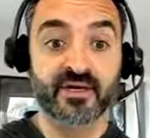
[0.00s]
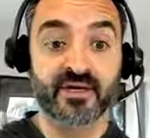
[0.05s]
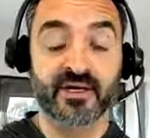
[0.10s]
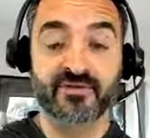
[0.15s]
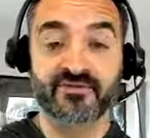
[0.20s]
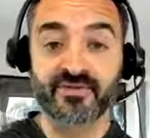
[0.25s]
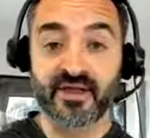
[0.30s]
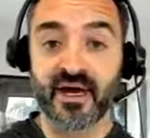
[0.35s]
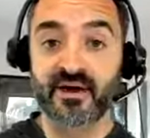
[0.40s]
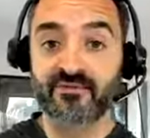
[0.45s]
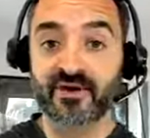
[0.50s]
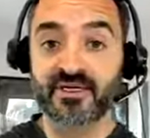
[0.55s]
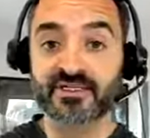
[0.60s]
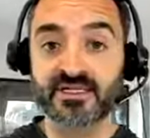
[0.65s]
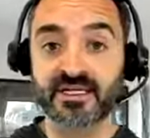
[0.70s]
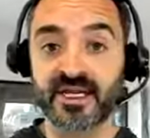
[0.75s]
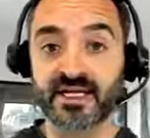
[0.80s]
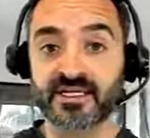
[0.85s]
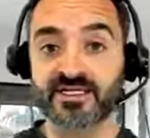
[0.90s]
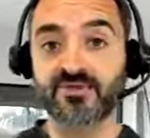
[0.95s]
if that
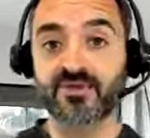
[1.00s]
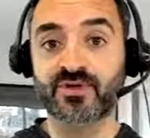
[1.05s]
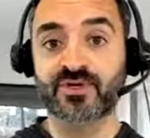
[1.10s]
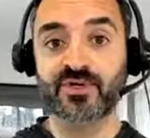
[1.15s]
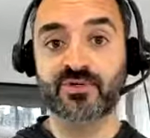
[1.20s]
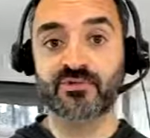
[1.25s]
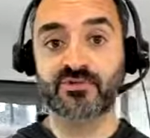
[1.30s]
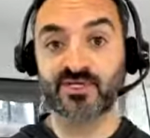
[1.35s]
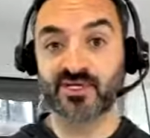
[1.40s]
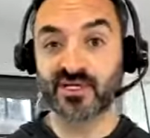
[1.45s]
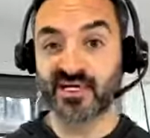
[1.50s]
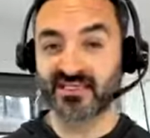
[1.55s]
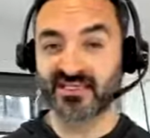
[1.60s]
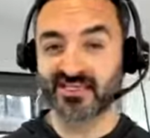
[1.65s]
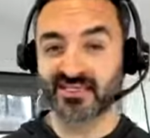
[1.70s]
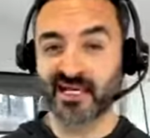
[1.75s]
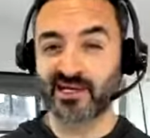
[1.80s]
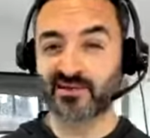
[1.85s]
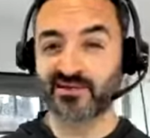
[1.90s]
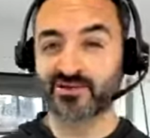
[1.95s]
resonates with you. Should I
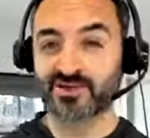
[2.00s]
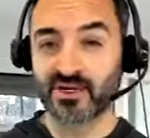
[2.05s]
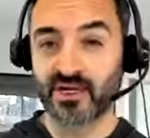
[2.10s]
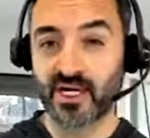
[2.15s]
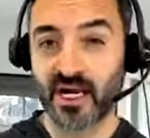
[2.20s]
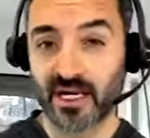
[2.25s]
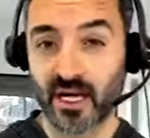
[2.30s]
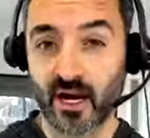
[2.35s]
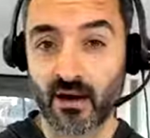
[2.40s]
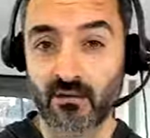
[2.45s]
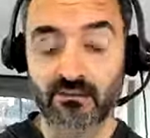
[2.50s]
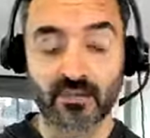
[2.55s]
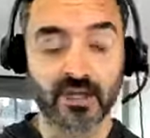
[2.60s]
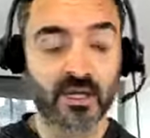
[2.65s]
stay or should I go?